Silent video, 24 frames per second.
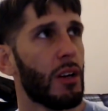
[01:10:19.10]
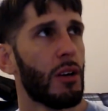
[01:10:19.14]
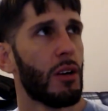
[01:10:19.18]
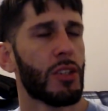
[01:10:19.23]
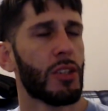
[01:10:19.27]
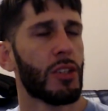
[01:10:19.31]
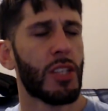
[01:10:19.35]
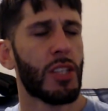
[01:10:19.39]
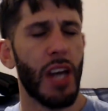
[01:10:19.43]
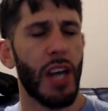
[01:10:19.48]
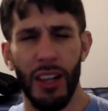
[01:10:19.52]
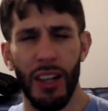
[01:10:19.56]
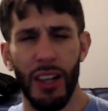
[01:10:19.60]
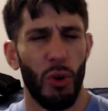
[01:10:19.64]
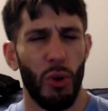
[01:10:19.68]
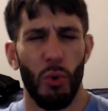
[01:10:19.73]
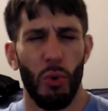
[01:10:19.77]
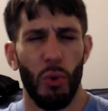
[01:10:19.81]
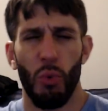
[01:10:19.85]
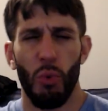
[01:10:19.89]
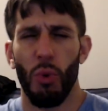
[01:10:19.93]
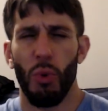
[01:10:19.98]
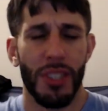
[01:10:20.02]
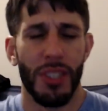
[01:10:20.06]
Tyler
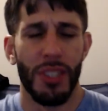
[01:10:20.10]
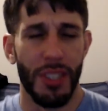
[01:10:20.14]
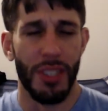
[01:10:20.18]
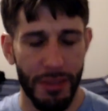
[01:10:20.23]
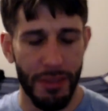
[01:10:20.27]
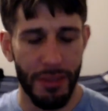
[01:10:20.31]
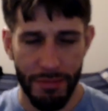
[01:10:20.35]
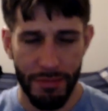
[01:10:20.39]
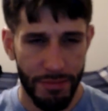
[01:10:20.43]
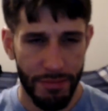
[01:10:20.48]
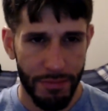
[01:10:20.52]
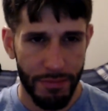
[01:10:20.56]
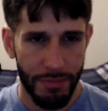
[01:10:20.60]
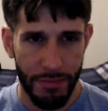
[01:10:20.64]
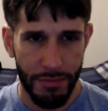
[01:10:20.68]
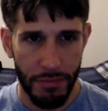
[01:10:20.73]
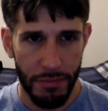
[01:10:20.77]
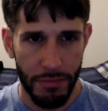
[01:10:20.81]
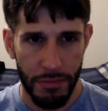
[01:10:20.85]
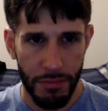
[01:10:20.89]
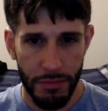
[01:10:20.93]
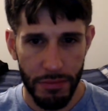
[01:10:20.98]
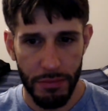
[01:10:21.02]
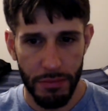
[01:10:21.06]
Wilson,
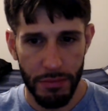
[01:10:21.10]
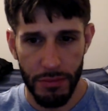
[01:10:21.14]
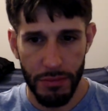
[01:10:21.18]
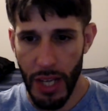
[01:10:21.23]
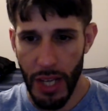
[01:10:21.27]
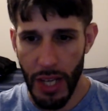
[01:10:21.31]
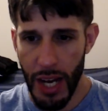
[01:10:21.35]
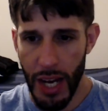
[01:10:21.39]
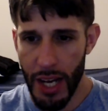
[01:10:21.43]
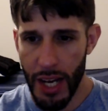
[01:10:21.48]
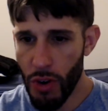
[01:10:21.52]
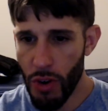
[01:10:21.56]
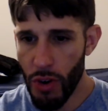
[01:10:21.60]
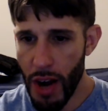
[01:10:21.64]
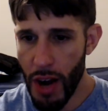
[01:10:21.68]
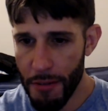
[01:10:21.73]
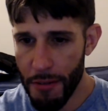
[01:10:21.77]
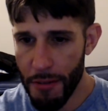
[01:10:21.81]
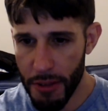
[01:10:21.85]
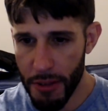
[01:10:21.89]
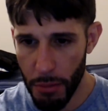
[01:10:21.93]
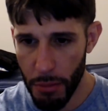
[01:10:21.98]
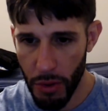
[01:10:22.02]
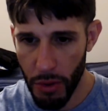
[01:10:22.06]
not
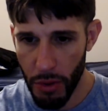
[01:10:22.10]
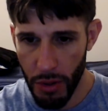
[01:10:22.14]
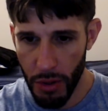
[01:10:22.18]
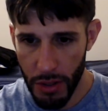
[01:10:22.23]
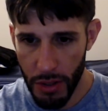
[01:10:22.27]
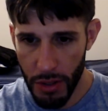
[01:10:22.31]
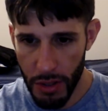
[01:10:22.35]
draftable.